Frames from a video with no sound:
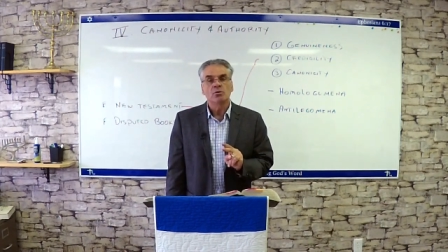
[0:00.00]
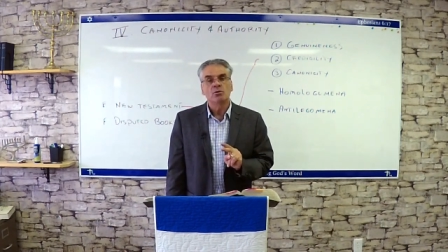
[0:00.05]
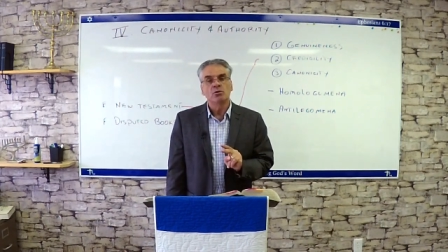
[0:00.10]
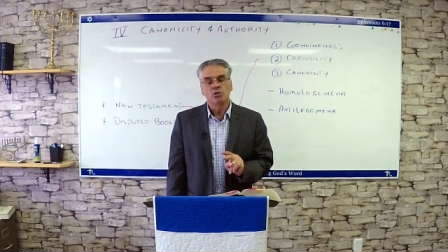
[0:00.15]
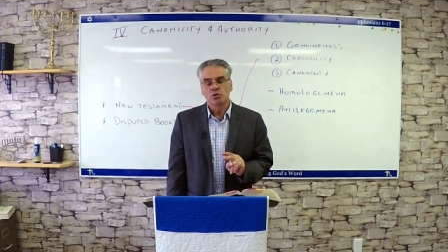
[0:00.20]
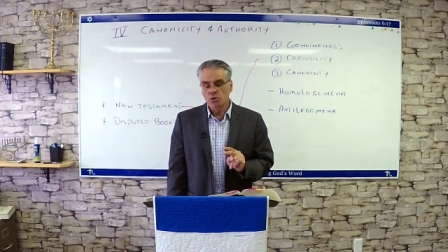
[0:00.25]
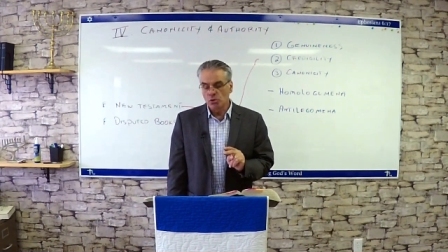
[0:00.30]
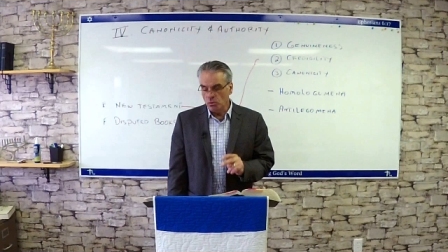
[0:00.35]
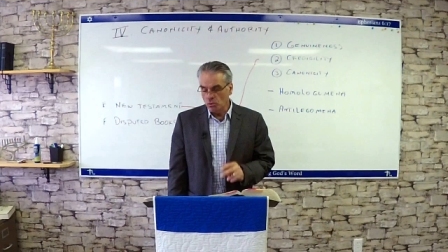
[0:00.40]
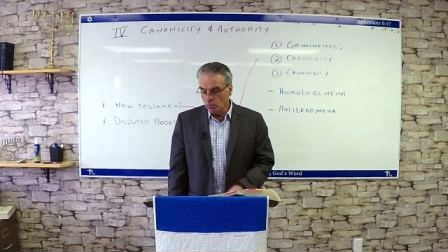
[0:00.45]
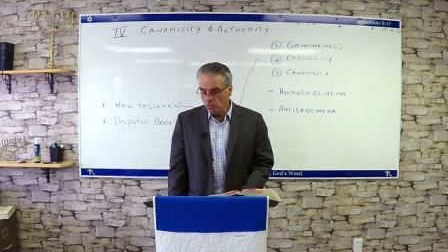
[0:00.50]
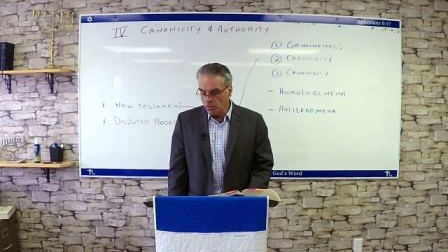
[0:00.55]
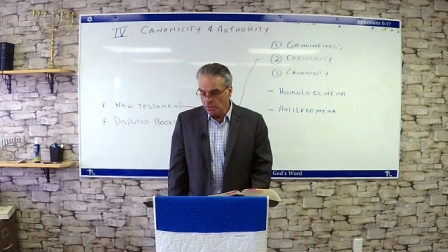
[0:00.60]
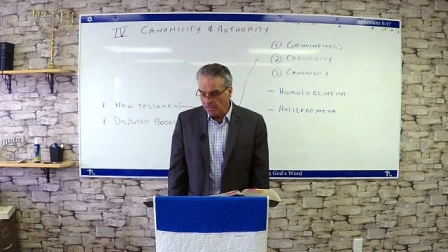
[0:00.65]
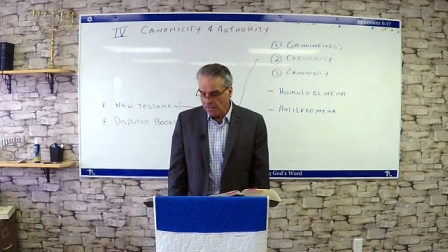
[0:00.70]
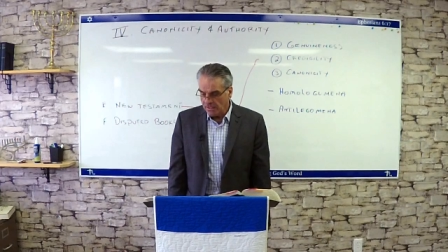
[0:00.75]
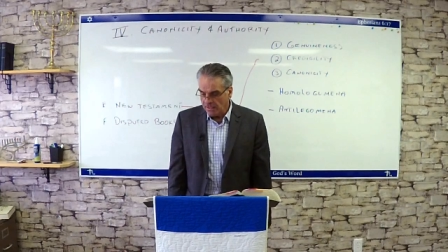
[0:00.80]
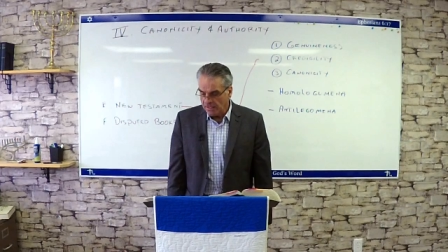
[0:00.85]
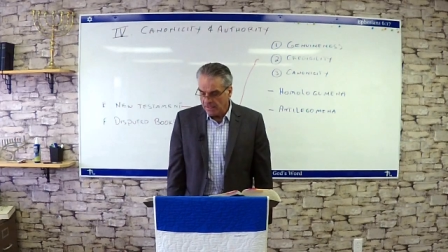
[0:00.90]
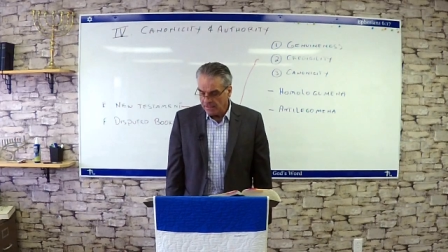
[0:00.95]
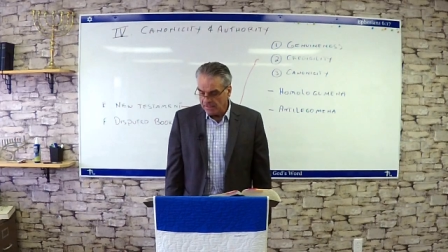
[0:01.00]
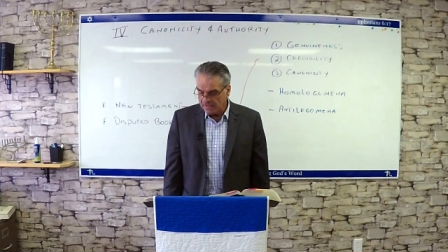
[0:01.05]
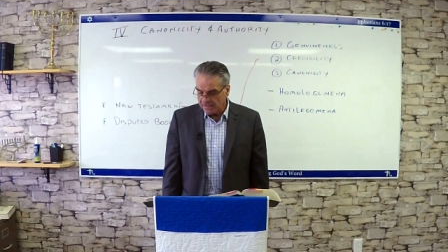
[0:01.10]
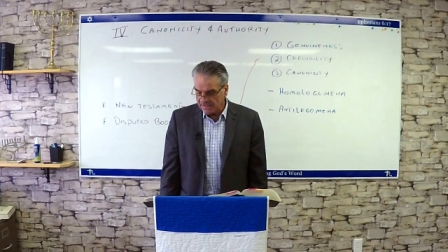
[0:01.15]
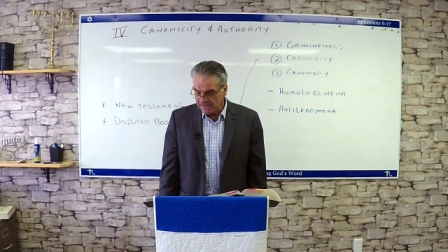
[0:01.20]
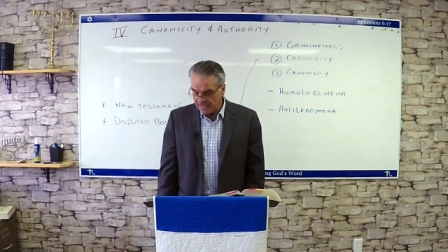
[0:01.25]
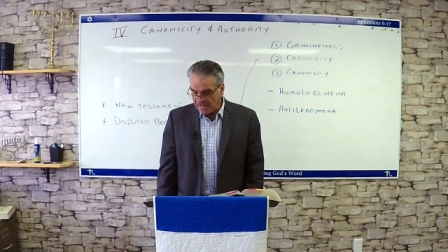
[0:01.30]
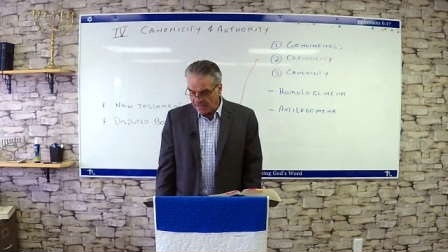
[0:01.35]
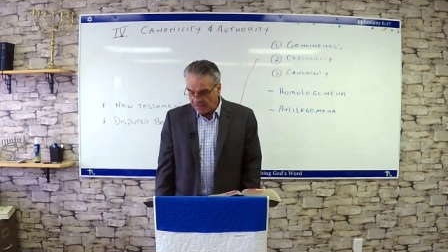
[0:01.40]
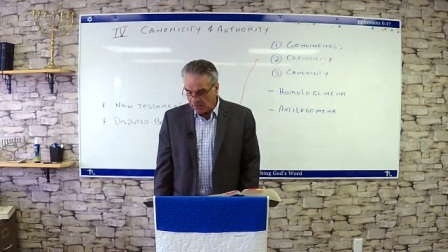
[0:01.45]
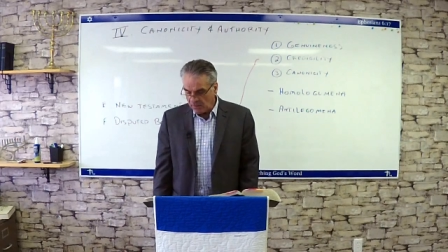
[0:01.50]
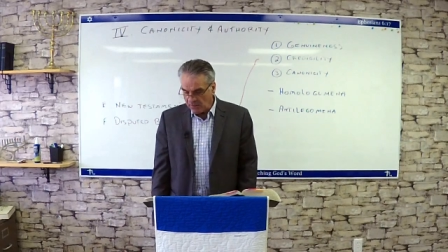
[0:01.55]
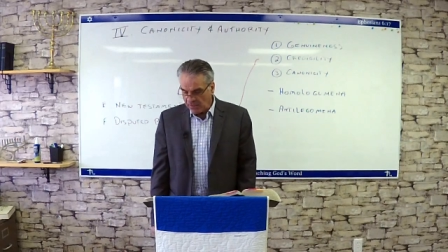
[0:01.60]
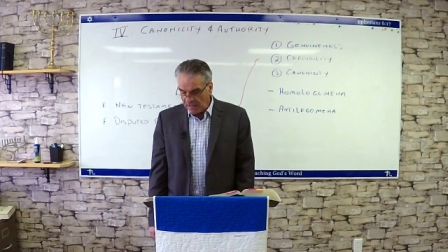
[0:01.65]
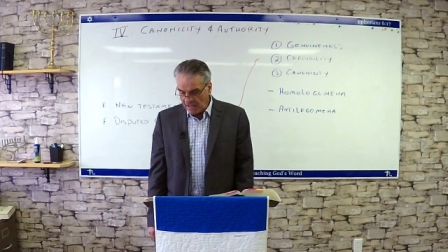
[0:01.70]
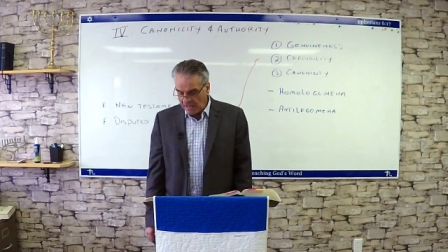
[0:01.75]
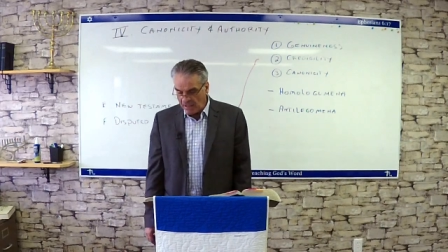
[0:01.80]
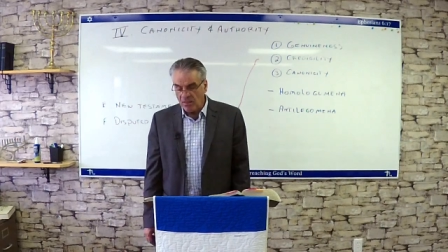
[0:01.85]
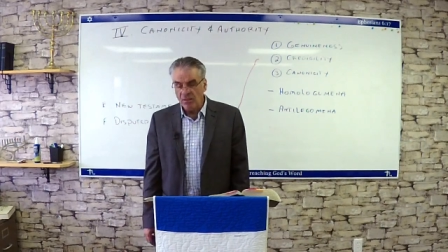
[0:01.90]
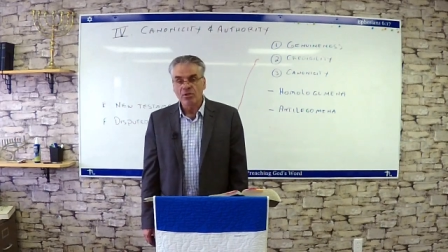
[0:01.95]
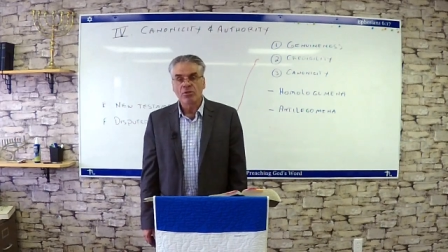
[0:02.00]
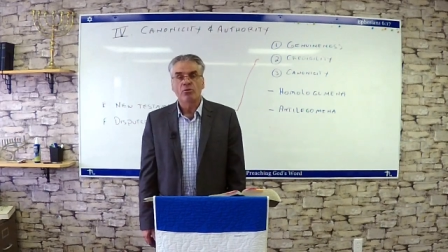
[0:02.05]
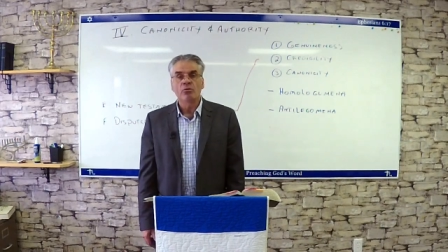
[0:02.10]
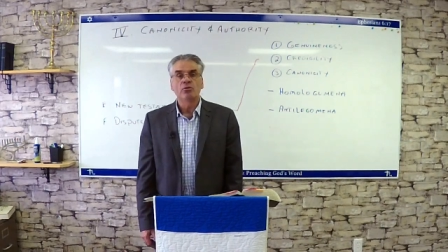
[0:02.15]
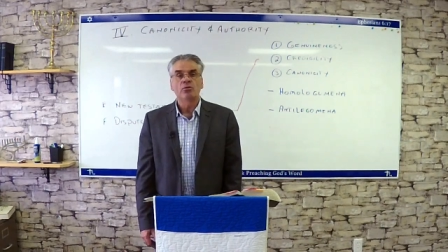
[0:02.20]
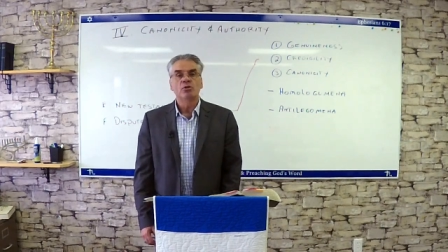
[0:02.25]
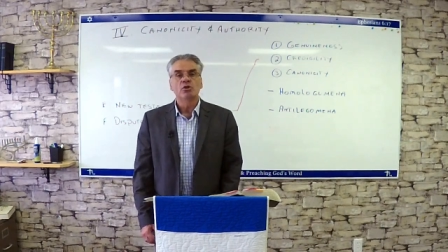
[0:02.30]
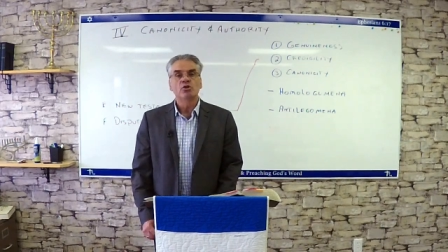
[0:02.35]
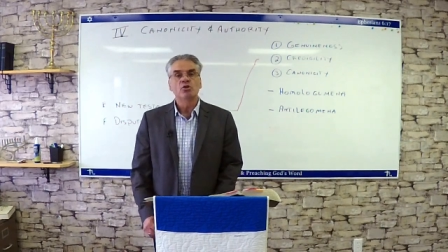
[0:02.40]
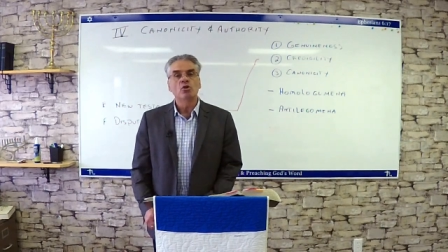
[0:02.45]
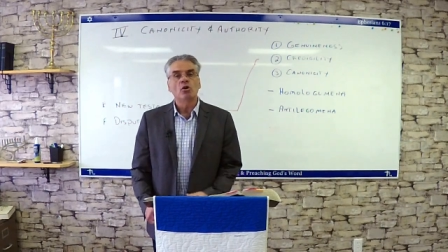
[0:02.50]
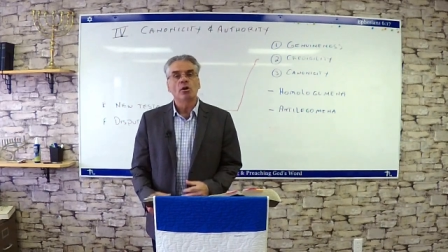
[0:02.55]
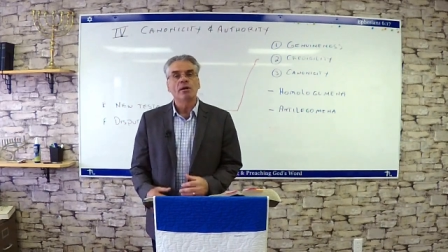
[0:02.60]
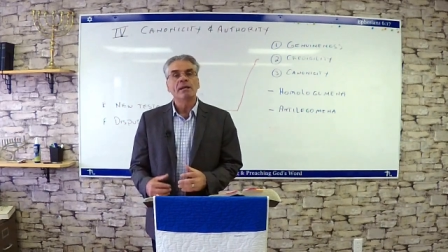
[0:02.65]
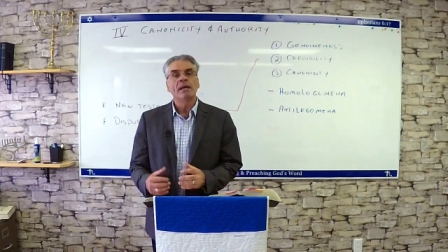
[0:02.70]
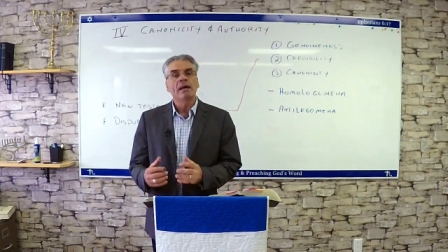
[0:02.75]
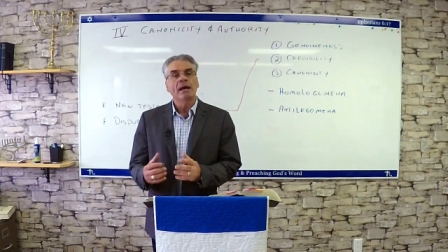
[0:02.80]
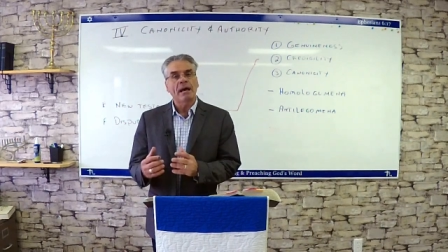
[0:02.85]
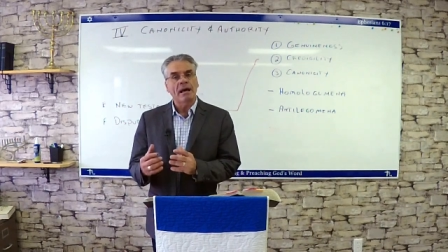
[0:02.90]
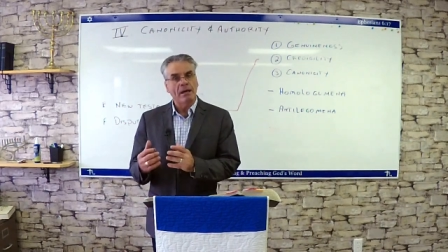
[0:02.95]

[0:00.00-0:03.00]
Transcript: Jude, 2nd and 3rd John.